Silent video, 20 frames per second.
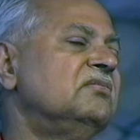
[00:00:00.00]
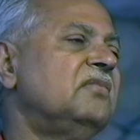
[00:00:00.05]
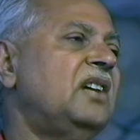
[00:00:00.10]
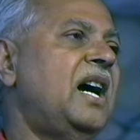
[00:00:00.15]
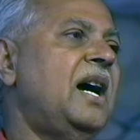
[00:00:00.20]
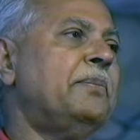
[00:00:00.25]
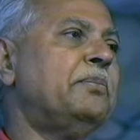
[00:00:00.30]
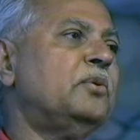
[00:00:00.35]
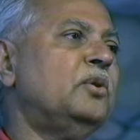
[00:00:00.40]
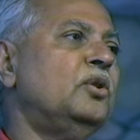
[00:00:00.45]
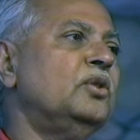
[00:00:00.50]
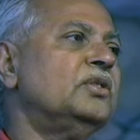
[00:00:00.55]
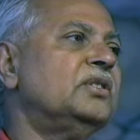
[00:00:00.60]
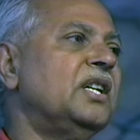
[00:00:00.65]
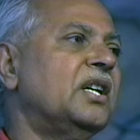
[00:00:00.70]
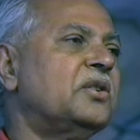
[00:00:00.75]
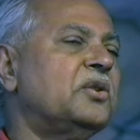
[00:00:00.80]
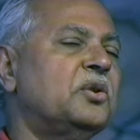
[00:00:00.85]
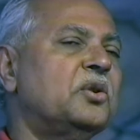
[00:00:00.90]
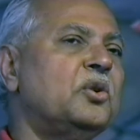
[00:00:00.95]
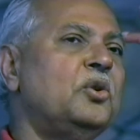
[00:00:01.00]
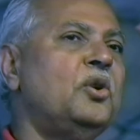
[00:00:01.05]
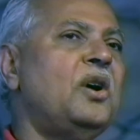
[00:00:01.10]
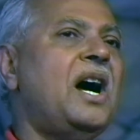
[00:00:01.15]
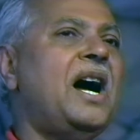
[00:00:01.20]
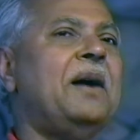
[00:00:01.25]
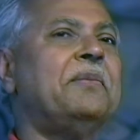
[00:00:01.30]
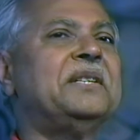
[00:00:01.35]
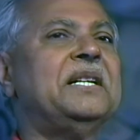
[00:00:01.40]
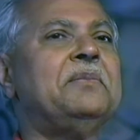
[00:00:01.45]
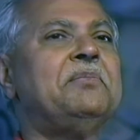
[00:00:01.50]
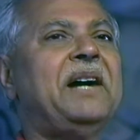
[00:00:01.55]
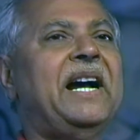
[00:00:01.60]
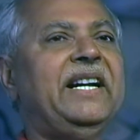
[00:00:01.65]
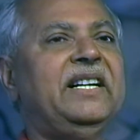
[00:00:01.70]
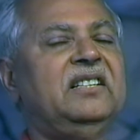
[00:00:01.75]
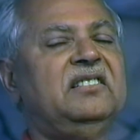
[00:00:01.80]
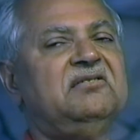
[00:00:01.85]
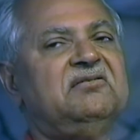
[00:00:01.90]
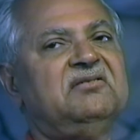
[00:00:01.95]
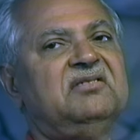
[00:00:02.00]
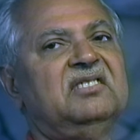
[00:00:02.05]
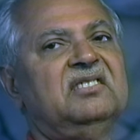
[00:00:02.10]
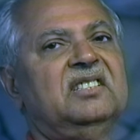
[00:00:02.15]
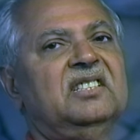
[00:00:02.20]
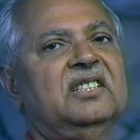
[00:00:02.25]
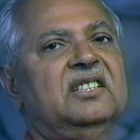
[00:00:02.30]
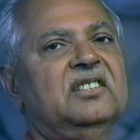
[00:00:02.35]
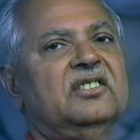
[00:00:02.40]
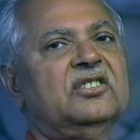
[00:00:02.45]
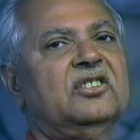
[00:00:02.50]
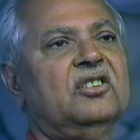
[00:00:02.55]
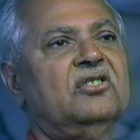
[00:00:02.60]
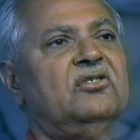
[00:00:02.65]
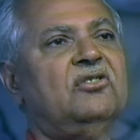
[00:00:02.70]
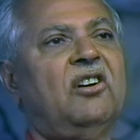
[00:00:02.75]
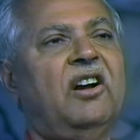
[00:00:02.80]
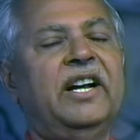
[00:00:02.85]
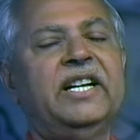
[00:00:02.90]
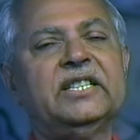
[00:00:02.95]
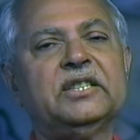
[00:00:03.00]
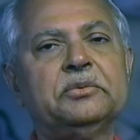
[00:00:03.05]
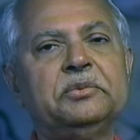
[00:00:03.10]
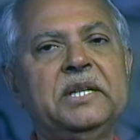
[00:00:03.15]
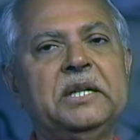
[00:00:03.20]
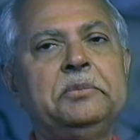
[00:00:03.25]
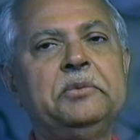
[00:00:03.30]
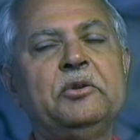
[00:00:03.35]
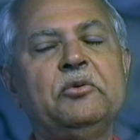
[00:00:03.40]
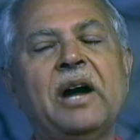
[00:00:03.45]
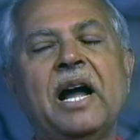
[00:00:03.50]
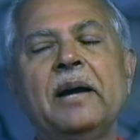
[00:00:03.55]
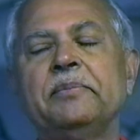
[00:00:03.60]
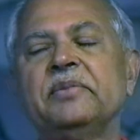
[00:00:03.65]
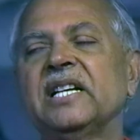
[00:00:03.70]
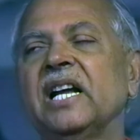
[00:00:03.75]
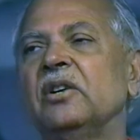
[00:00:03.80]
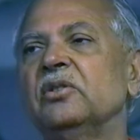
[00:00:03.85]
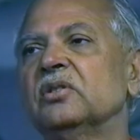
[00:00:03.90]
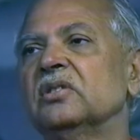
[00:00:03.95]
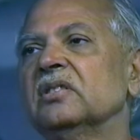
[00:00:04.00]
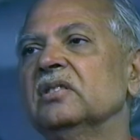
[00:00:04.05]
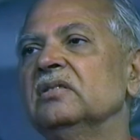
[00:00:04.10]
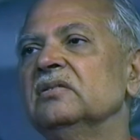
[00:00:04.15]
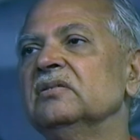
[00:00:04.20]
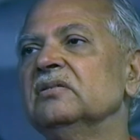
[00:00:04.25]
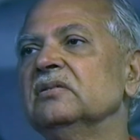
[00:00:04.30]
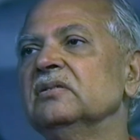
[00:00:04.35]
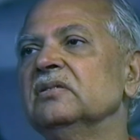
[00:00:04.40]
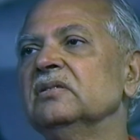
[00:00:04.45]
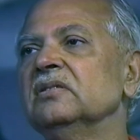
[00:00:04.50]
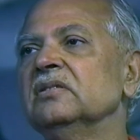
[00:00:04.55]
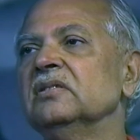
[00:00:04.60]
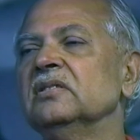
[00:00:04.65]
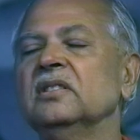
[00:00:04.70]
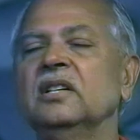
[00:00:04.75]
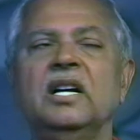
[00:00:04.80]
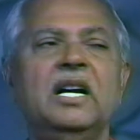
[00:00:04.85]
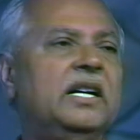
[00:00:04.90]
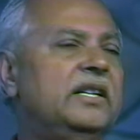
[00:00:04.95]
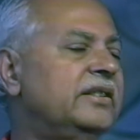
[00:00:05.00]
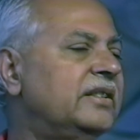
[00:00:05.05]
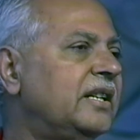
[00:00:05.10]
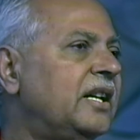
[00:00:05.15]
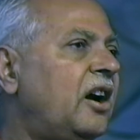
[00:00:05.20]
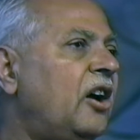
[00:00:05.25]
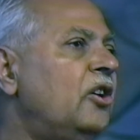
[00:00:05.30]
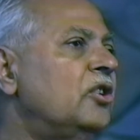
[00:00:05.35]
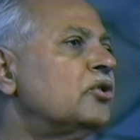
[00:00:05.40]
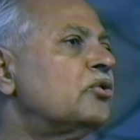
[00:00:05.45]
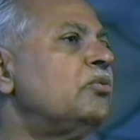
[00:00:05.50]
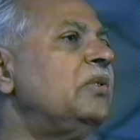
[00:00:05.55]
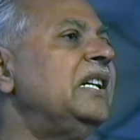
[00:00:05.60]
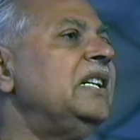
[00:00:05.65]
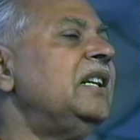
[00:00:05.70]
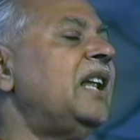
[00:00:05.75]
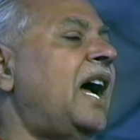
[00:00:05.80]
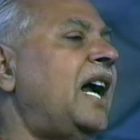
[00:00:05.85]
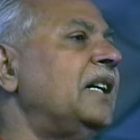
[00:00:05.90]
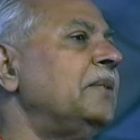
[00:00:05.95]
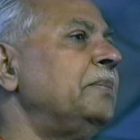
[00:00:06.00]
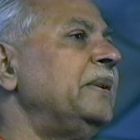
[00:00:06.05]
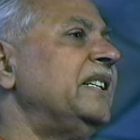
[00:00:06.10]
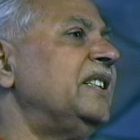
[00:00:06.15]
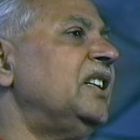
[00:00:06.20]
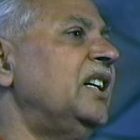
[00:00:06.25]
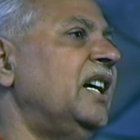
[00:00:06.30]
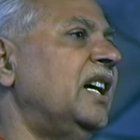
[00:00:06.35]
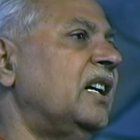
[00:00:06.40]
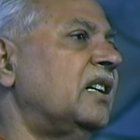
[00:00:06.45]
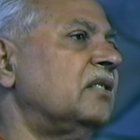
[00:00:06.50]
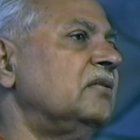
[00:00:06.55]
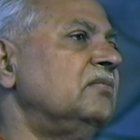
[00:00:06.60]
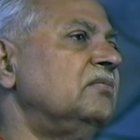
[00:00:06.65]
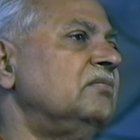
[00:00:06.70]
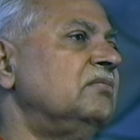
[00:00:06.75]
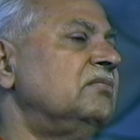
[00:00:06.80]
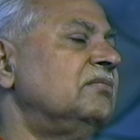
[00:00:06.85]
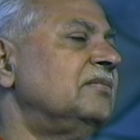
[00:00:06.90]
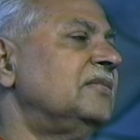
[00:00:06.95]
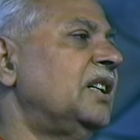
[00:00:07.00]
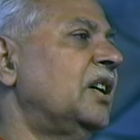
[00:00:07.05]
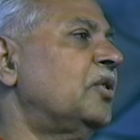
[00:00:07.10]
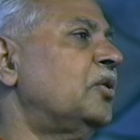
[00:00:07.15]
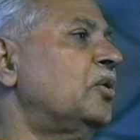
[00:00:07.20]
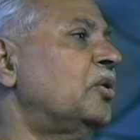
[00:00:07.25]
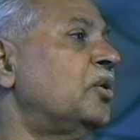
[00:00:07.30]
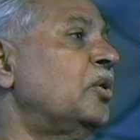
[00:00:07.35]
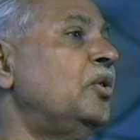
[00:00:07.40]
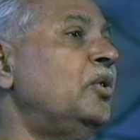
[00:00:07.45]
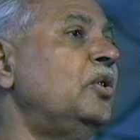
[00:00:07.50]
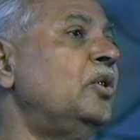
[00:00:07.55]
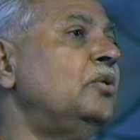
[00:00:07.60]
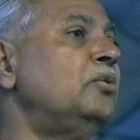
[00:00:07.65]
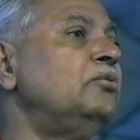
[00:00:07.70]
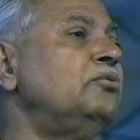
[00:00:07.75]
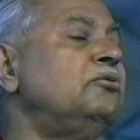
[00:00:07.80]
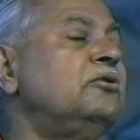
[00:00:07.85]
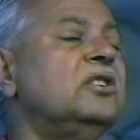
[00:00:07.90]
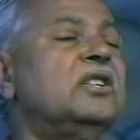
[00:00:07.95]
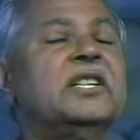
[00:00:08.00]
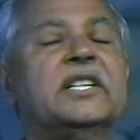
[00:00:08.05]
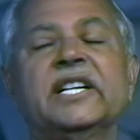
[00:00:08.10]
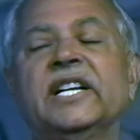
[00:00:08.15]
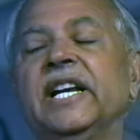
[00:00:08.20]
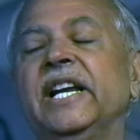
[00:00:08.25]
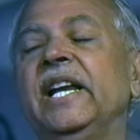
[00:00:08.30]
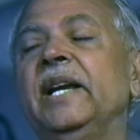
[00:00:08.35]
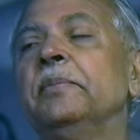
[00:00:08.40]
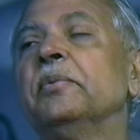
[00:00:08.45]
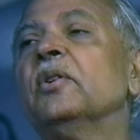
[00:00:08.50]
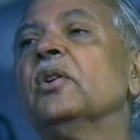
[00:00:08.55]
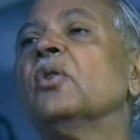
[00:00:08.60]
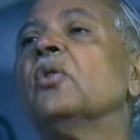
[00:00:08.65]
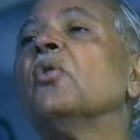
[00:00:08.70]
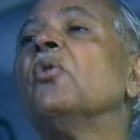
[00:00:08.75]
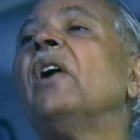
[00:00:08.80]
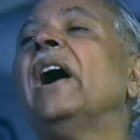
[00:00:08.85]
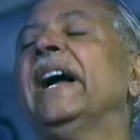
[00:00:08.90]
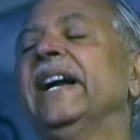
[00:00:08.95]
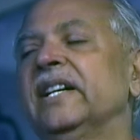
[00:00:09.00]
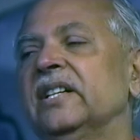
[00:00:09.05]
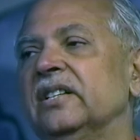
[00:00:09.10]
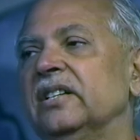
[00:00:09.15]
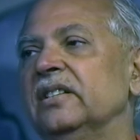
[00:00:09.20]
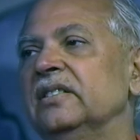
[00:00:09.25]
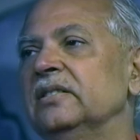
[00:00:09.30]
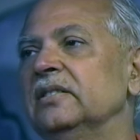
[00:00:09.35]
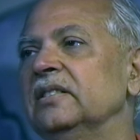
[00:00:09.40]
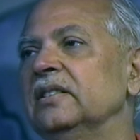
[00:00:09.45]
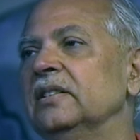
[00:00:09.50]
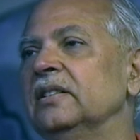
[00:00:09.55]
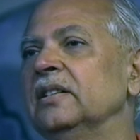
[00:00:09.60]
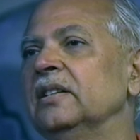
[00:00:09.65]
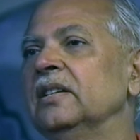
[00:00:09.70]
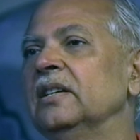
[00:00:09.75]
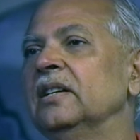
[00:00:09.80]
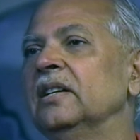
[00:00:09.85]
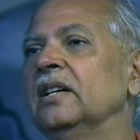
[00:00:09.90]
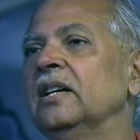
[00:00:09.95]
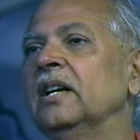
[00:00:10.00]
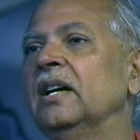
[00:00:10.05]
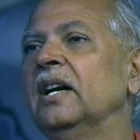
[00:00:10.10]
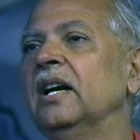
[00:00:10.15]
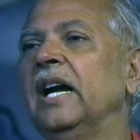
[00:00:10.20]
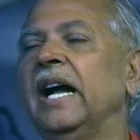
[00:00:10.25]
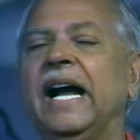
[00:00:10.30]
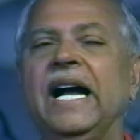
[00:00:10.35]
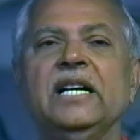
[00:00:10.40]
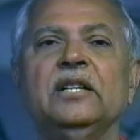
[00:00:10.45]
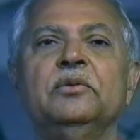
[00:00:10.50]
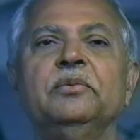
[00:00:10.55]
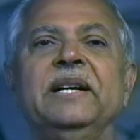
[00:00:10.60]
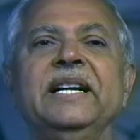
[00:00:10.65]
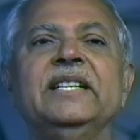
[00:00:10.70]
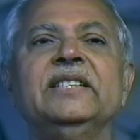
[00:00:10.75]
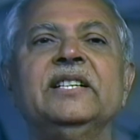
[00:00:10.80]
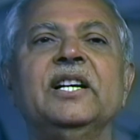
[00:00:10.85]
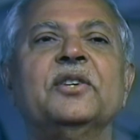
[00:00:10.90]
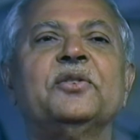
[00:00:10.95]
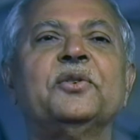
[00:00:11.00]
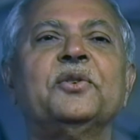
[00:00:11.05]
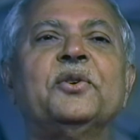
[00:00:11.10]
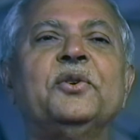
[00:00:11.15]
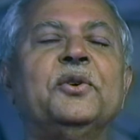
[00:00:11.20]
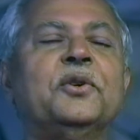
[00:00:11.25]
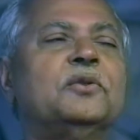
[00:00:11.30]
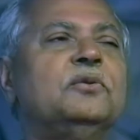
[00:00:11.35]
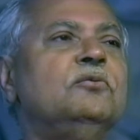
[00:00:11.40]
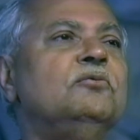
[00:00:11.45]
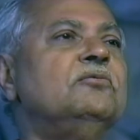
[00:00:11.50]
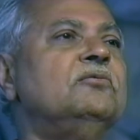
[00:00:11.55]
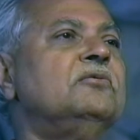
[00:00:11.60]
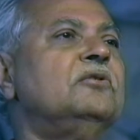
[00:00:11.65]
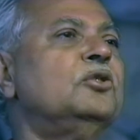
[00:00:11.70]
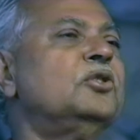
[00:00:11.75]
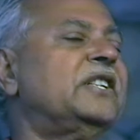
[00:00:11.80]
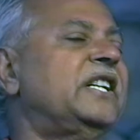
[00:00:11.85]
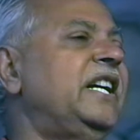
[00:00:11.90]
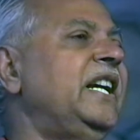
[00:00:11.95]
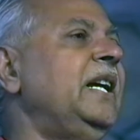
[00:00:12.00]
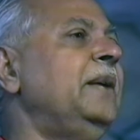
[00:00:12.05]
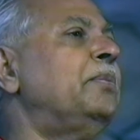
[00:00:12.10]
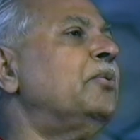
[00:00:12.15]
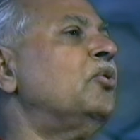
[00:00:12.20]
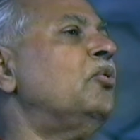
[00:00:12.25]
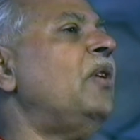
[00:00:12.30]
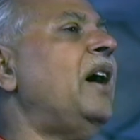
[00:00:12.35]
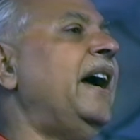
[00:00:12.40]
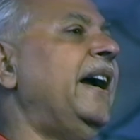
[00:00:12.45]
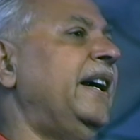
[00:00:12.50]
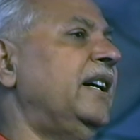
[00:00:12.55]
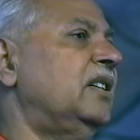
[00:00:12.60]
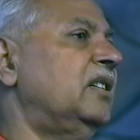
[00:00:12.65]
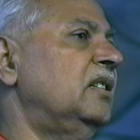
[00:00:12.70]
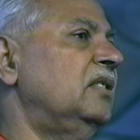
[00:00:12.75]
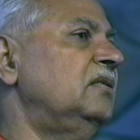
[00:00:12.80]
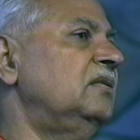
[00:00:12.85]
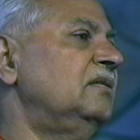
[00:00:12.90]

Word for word: of course the crow of the mind, the noise will be wiped out. Noise will not be there. The crow would keep quiet. And when the crow would keep quiet,